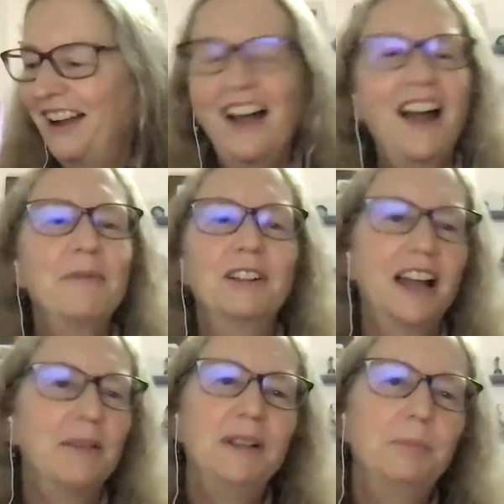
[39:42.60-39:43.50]
I'm
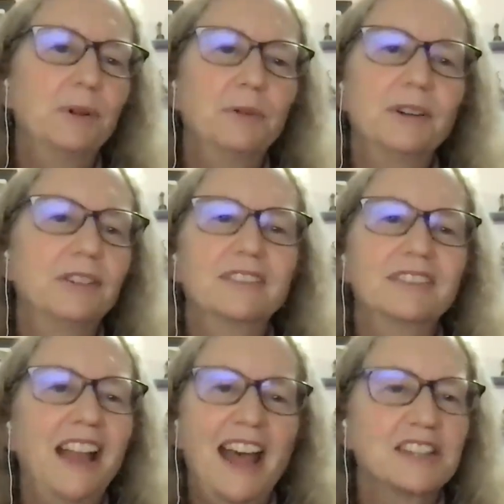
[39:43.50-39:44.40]
glad people will
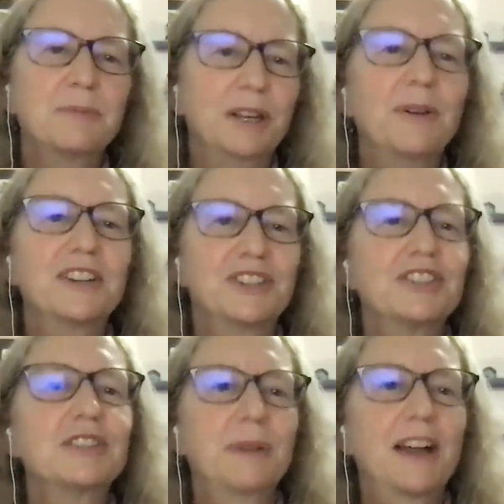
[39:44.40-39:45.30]
ask me
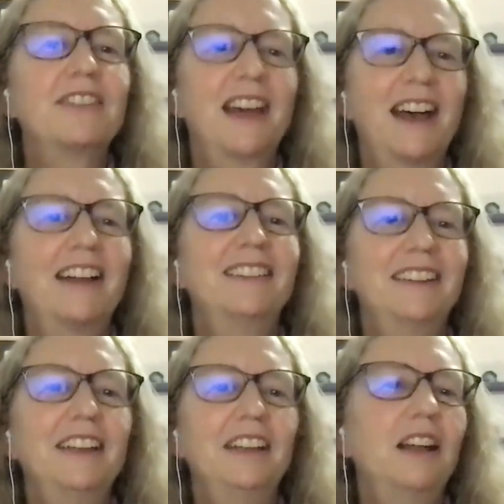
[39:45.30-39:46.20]
questions about that.
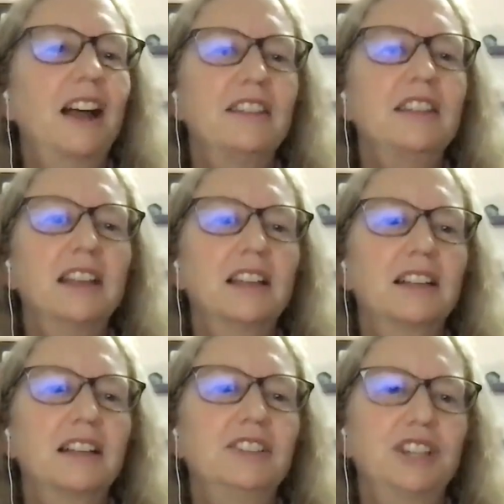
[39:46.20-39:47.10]
I think it
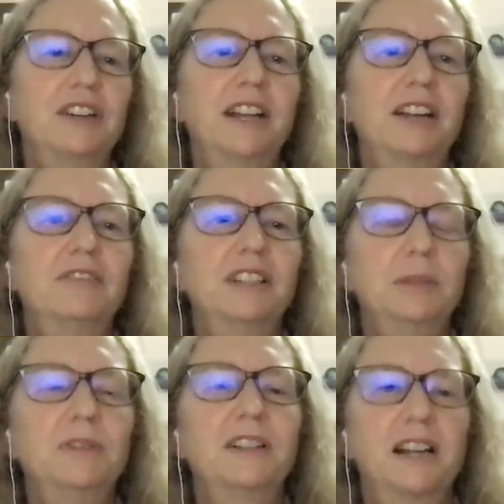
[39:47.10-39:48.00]
can generate a really
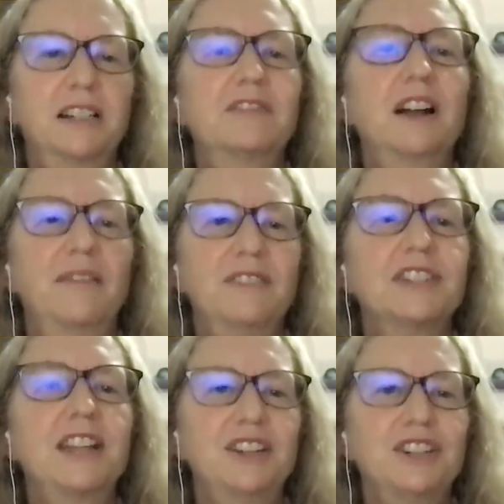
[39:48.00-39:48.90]
productive
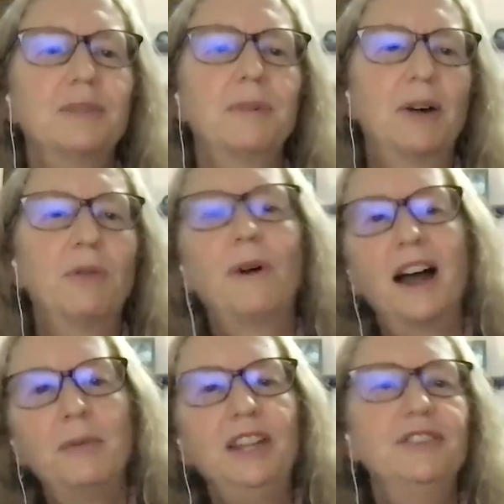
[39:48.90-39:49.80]
conversation about
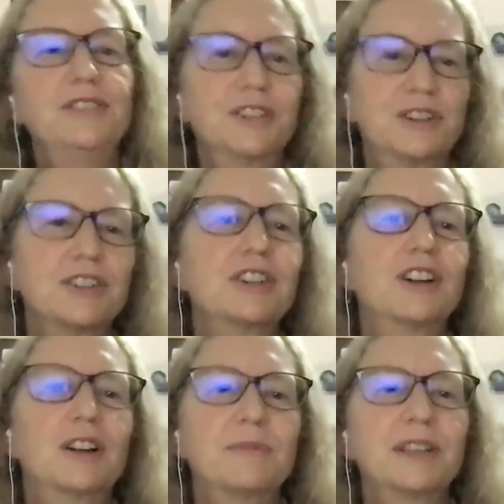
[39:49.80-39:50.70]
why we use certain
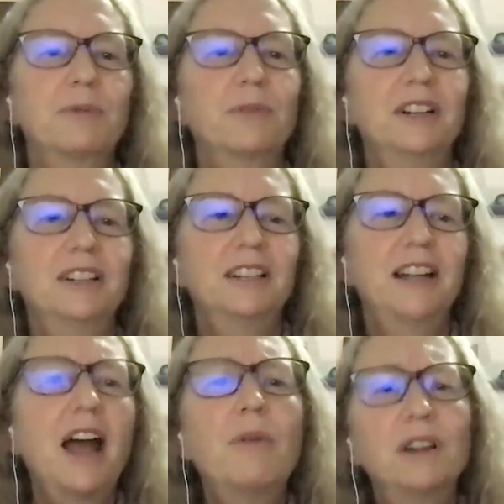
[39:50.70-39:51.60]
terms and
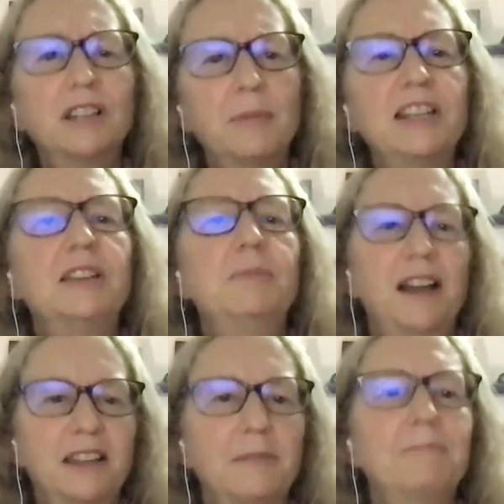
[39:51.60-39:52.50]
how we're limited
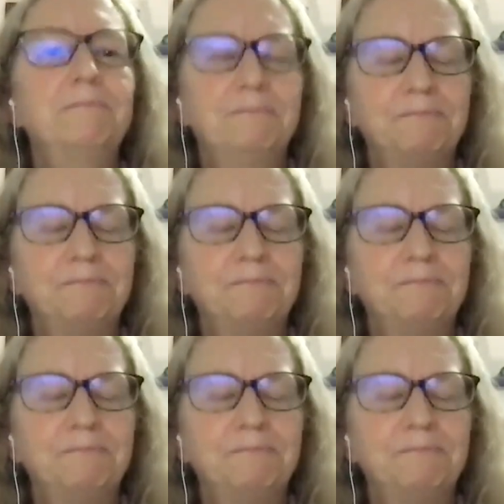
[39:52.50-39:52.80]
by them.